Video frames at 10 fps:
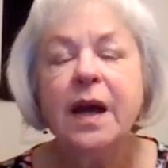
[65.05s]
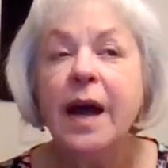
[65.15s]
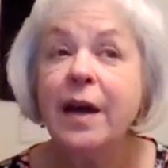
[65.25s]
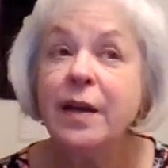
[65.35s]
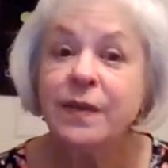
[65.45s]

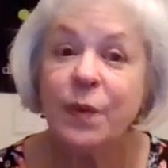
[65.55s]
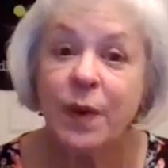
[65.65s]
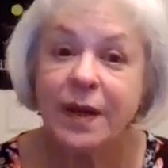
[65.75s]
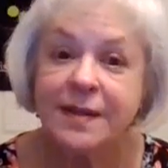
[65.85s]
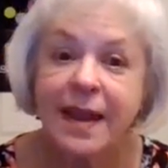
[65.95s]
I also
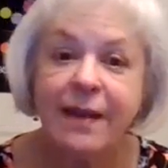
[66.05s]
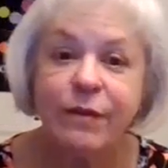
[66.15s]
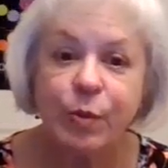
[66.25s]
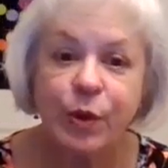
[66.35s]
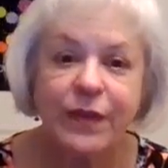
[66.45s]
wanted to have
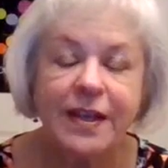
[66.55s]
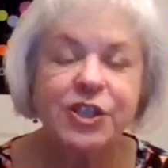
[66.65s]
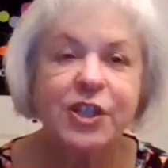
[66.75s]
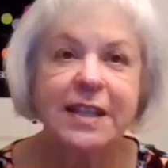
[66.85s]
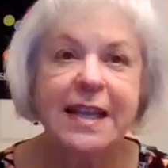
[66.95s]
a
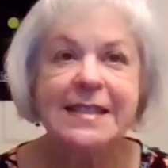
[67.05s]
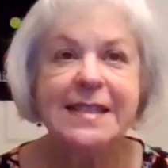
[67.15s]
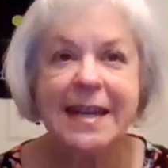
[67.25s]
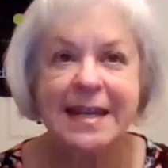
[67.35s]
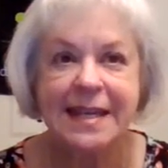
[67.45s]
professional
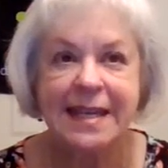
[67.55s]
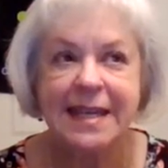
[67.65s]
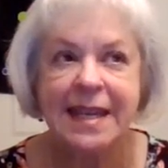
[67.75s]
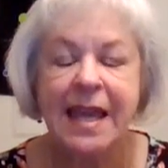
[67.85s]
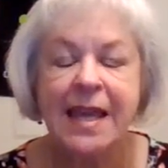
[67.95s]

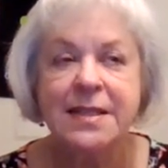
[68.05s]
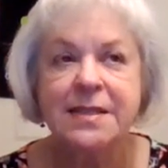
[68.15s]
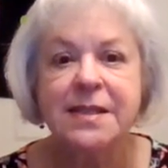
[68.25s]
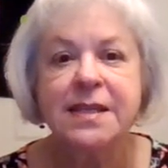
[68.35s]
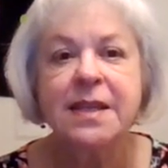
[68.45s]
identity.
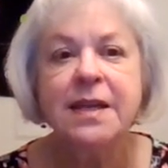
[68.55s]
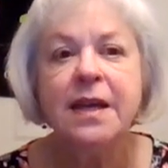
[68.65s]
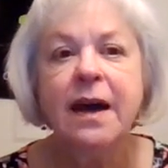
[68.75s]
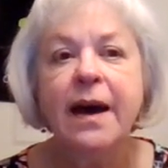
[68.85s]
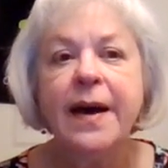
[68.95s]
And
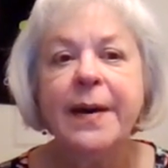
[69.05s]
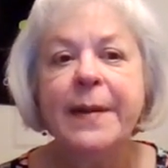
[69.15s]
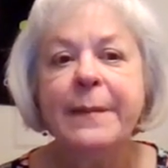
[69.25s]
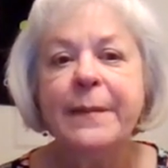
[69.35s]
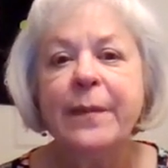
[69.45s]

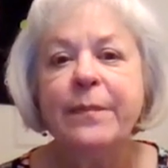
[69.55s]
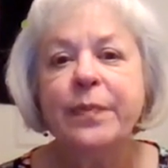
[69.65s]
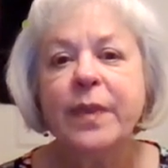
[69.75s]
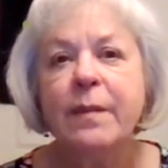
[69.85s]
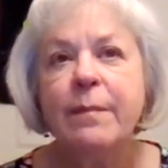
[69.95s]
um,
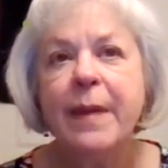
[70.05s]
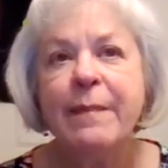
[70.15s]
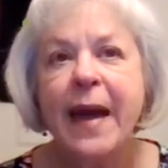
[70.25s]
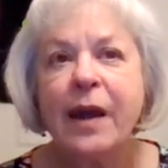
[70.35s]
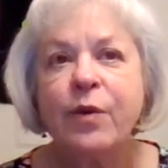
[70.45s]
my
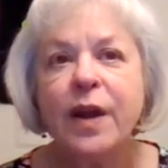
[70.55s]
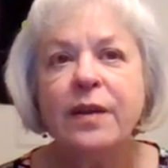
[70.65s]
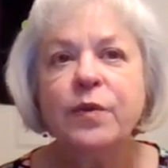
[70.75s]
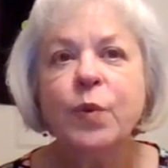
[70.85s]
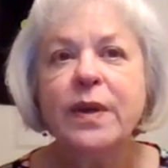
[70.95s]

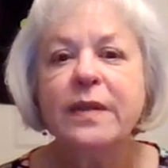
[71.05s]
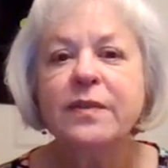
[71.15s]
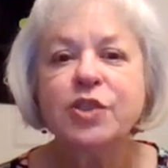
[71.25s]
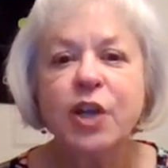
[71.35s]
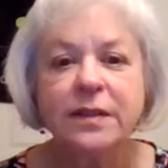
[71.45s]
background
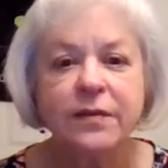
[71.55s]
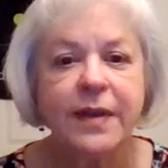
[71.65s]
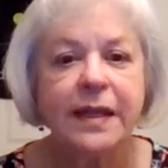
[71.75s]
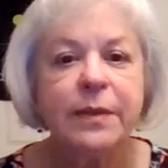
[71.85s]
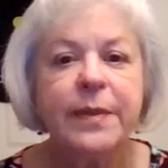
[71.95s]
was child
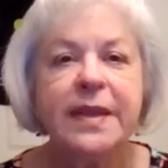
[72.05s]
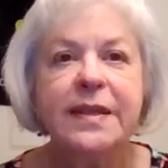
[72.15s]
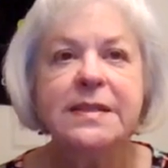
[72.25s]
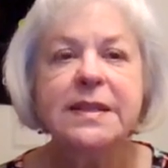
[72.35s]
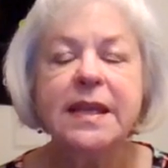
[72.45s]

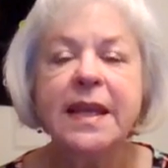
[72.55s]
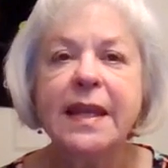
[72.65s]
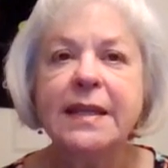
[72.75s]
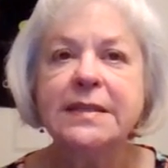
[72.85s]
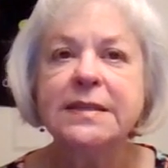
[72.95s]
development,
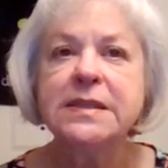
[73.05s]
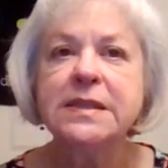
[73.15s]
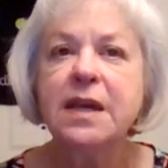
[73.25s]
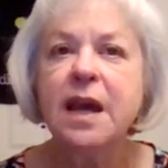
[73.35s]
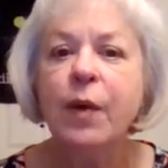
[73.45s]
and
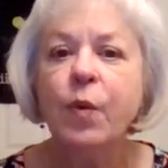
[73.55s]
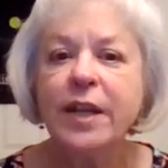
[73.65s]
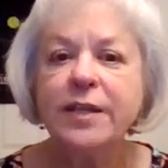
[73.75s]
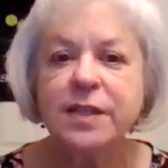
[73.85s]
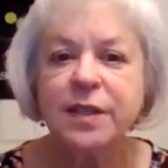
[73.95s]
I
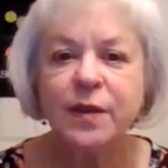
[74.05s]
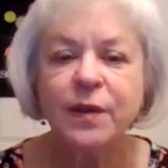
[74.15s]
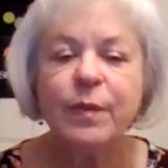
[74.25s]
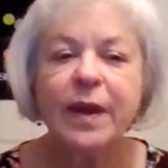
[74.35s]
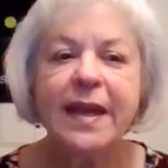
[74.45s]
wanted to
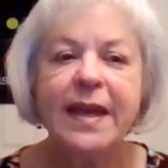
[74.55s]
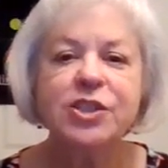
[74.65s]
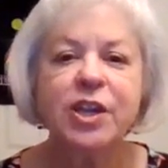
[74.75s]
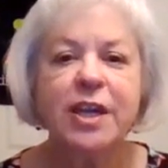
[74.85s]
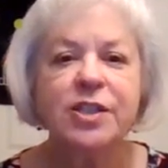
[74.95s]
use my
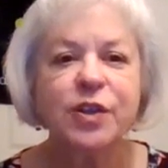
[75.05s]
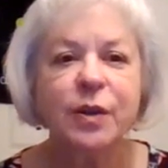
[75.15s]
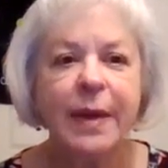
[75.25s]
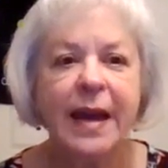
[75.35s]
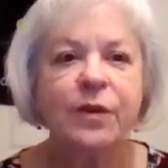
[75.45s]

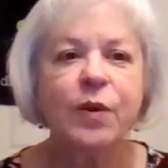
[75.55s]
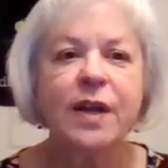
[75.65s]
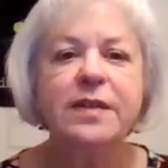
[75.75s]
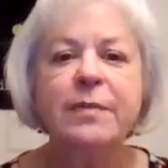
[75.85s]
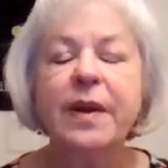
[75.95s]
educational
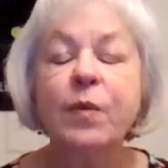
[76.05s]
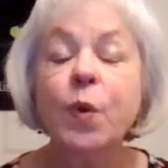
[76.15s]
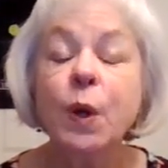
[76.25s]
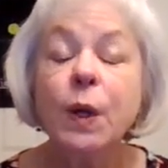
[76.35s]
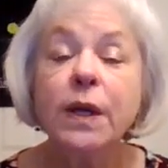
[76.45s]
background in my
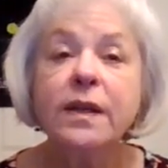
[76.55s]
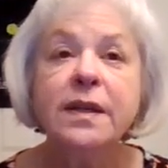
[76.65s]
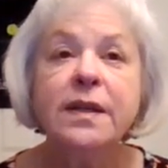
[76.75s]
work.